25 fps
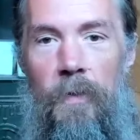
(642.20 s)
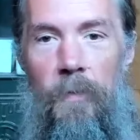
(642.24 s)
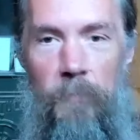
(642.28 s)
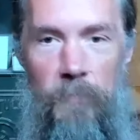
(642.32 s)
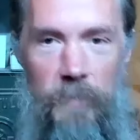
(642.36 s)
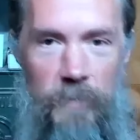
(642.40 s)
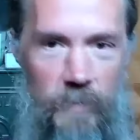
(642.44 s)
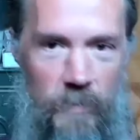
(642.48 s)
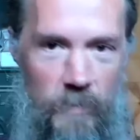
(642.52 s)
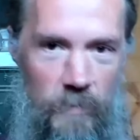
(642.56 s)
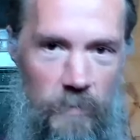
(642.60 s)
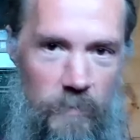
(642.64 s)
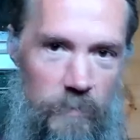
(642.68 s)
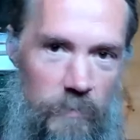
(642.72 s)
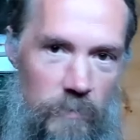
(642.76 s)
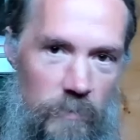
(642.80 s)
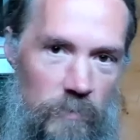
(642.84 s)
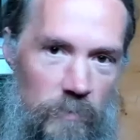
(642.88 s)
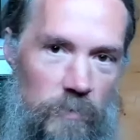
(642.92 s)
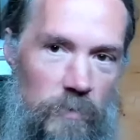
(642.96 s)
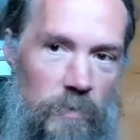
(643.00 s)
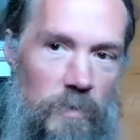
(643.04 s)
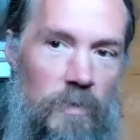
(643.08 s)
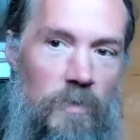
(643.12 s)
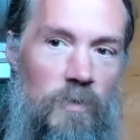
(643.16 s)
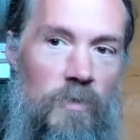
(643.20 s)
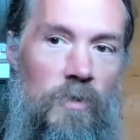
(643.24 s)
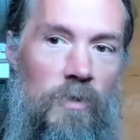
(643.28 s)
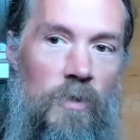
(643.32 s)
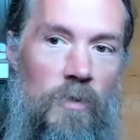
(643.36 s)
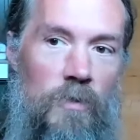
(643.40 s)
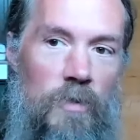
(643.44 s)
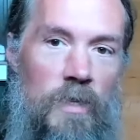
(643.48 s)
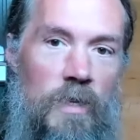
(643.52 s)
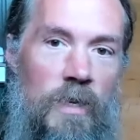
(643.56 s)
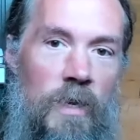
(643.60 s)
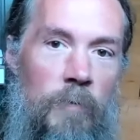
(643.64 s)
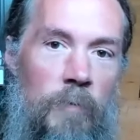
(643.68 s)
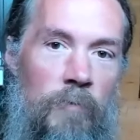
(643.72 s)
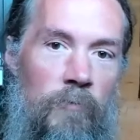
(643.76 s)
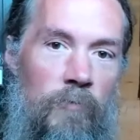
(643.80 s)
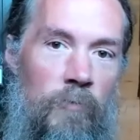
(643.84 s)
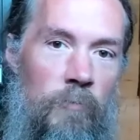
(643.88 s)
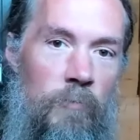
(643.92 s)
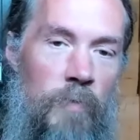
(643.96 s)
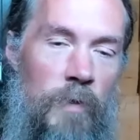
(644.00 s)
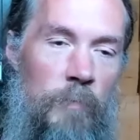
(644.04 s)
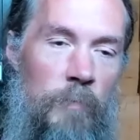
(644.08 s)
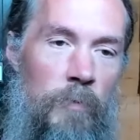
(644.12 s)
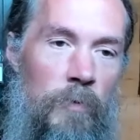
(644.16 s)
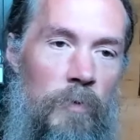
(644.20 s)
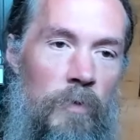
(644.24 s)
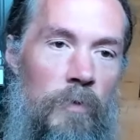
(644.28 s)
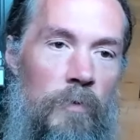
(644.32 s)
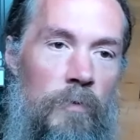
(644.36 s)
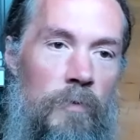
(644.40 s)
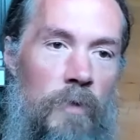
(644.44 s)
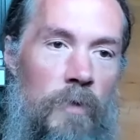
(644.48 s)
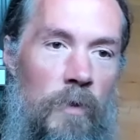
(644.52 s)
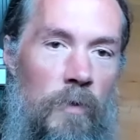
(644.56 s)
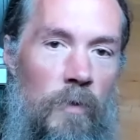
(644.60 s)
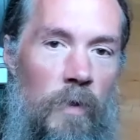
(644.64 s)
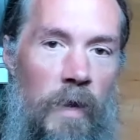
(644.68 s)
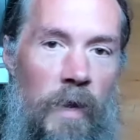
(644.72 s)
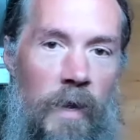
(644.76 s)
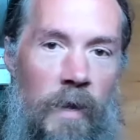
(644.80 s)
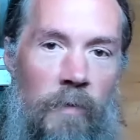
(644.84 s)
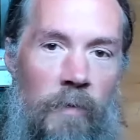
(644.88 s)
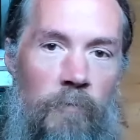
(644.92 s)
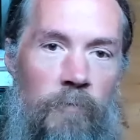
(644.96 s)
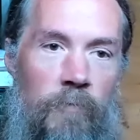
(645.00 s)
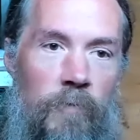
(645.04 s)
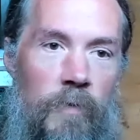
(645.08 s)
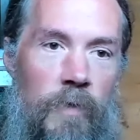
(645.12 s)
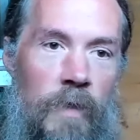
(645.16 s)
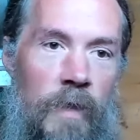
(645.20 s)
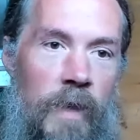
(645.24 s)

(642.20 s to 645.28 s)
This is usually coming from people who don't have,